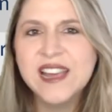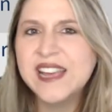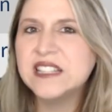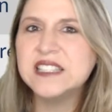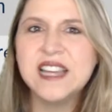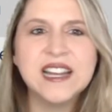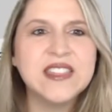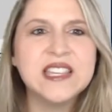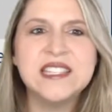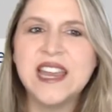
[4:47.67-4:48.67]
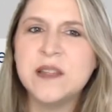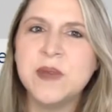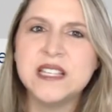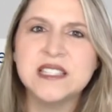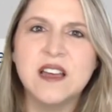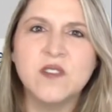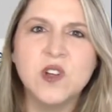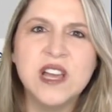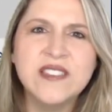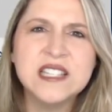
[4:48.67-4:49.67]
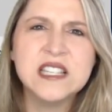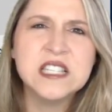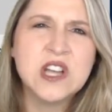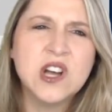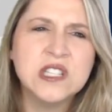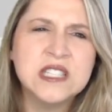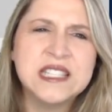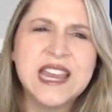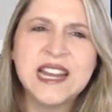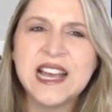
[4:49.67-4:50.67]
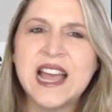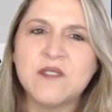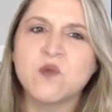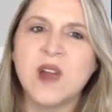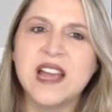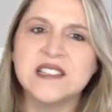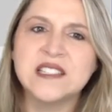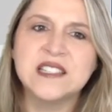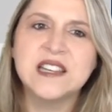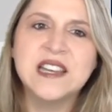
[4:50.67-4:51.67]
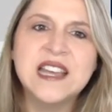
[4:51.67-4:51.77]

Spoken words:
It's done at the database level, and this is called data at rest.